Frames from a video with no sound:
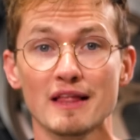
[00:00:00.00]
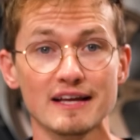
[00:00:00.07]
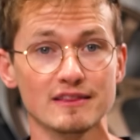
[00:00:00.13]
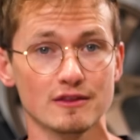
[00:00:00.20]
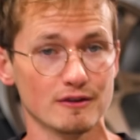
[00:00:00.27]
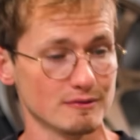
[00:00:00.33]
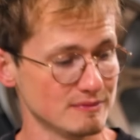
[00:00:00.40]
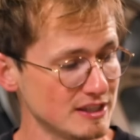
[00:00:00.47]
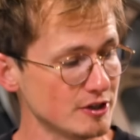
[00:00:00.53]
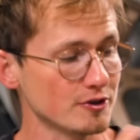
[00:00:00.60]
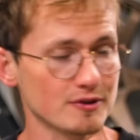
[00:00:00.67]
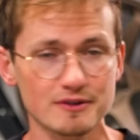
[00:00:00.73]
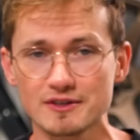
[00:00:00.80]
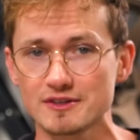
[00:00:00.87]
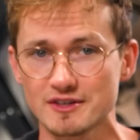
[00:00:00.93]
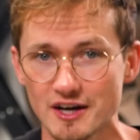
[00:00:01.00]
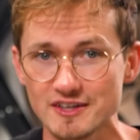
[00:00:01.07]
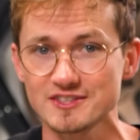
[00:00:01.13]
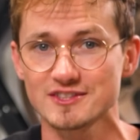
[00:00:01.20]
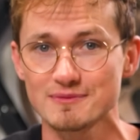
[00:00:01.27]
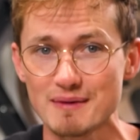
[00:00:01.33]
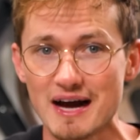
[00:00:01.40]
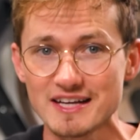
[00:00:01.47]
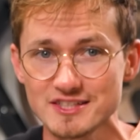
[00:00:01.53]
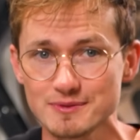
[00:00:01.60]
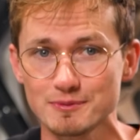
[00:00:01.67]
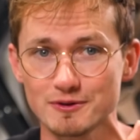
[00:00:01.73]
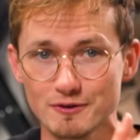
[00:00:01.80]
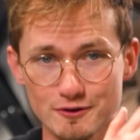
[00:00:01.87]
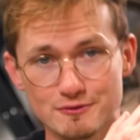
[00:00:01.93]
like the near customizable
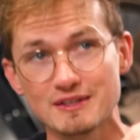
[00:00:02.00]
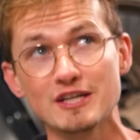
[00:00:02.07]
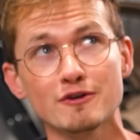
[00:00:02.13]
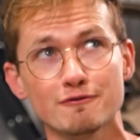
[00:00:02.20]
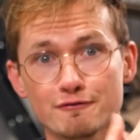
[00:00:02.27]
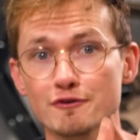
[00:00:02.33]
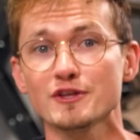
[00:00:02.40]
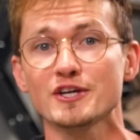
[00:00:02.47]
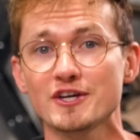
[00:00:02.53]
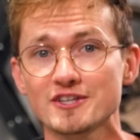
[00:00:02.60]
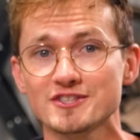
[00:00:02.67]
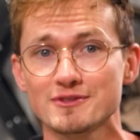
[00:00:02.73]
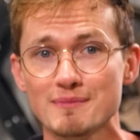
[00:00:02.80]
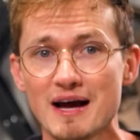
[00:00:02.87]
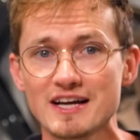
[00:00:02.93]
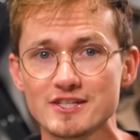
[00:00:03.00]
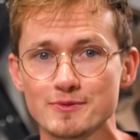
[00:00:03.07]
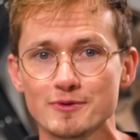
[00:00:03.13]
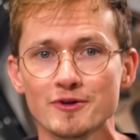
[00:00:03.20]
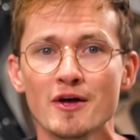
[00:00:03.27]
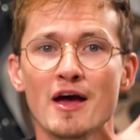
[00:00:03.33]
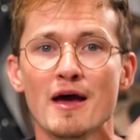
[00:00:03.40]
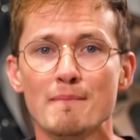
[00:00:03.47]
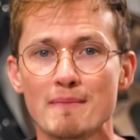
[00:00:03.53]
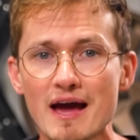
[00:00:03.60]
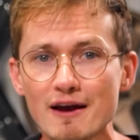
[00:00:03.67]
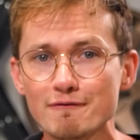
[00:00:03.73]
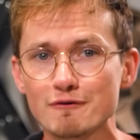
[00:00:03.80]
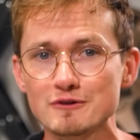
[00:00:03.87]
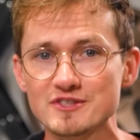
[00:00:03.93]
or near fully customizable
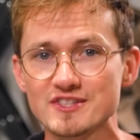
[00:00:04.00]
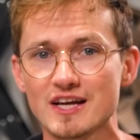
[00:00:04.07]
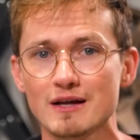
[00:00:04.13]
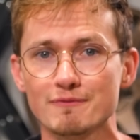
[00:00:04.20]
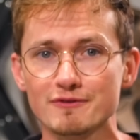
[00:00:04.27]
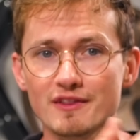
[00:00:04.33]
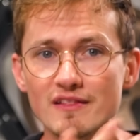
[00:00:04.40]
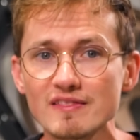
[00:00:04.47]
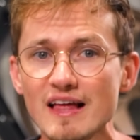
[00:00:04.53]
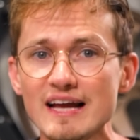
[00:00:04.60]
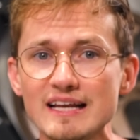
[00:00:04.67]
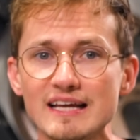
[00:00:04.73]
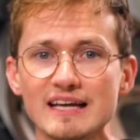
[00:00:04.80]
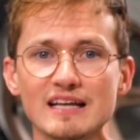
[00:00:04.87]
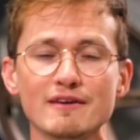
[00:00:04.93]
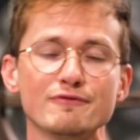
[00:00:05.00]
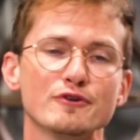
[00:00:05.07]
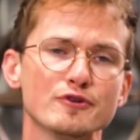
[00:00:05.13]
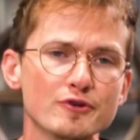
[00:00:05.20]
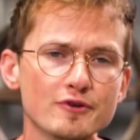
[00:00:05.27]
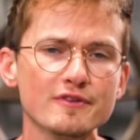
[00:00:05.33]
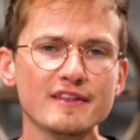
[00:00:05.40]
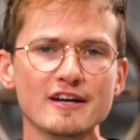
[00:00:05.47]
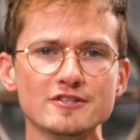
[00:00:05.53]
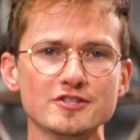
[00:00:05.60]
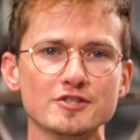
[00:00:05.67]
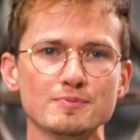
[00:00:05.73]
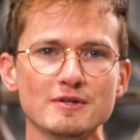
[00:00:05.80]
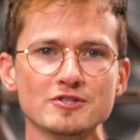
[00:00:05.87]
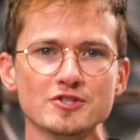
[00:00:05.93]
manifold setup for the lighting. And if you're new to the air
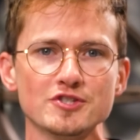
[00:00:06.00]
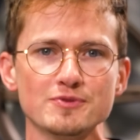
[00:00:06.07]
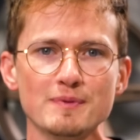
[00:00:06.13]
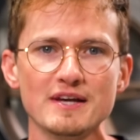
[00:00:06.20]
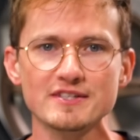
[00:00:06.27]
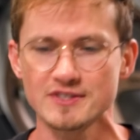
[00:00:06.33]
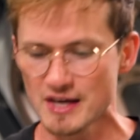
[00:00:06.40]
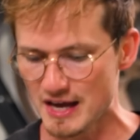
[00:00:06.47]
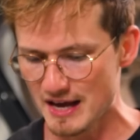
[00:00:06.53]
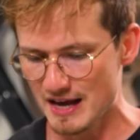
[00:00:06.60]
suspension space,